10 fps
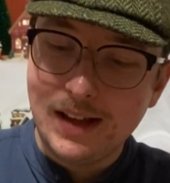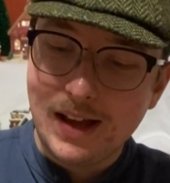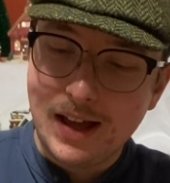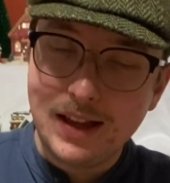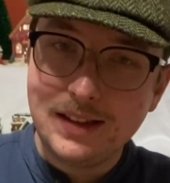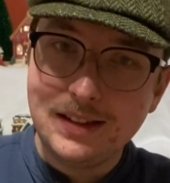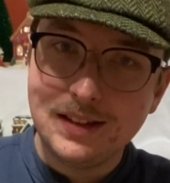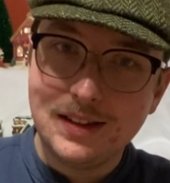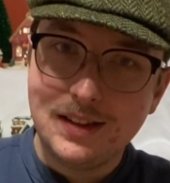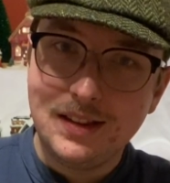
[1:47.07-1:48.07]

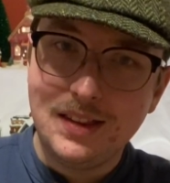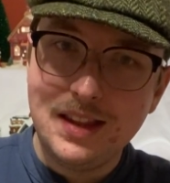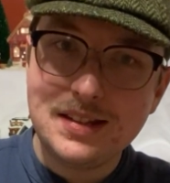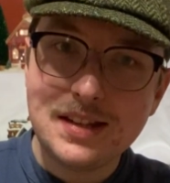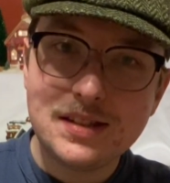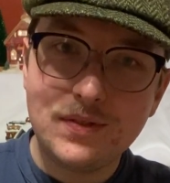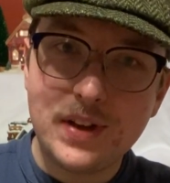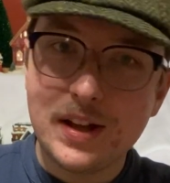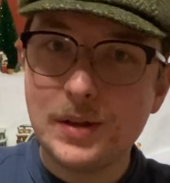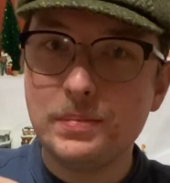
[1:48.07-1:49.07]
and this is
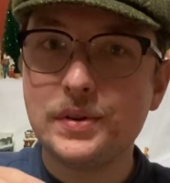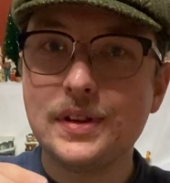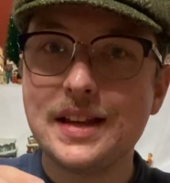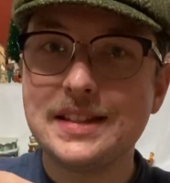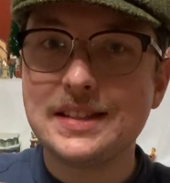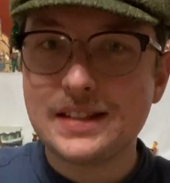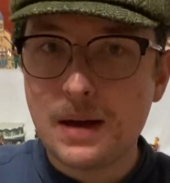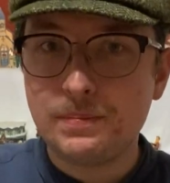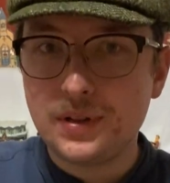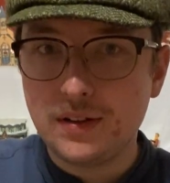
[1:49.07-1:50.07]
available
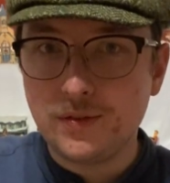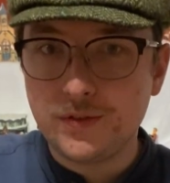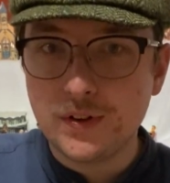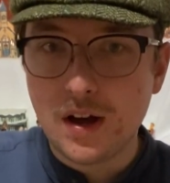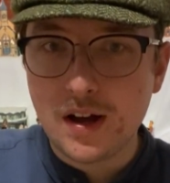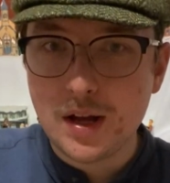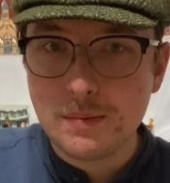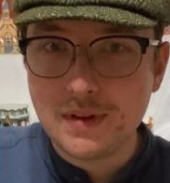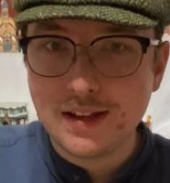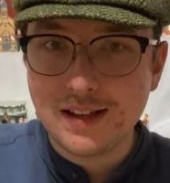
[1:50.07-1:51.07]
separate
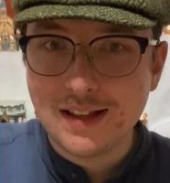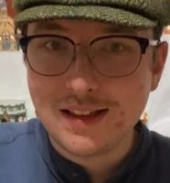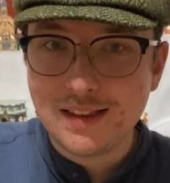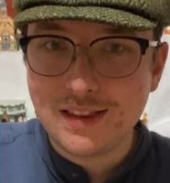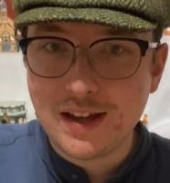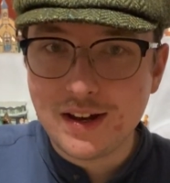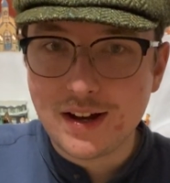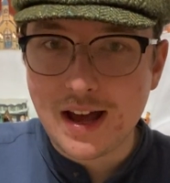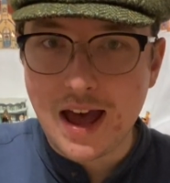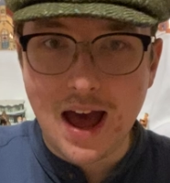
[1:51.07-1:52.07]
from their
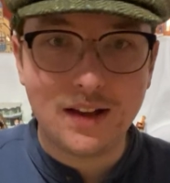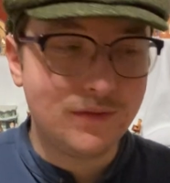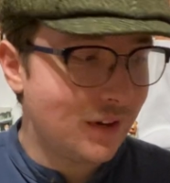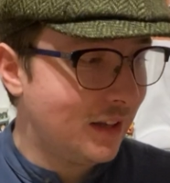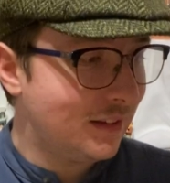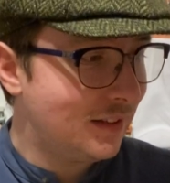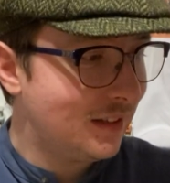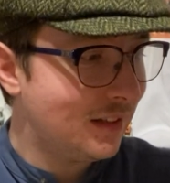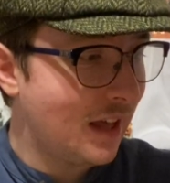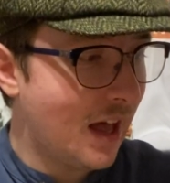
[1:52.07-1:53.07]
Advent
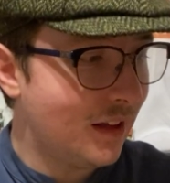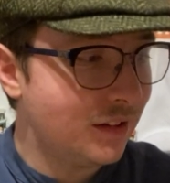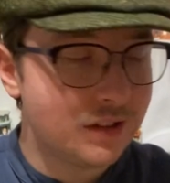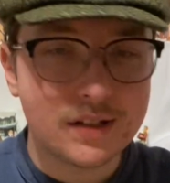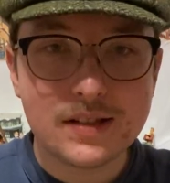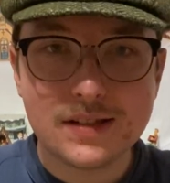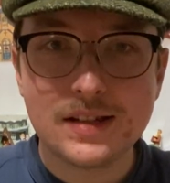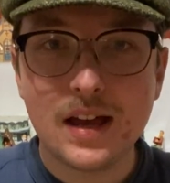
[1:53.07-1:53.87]
calendars.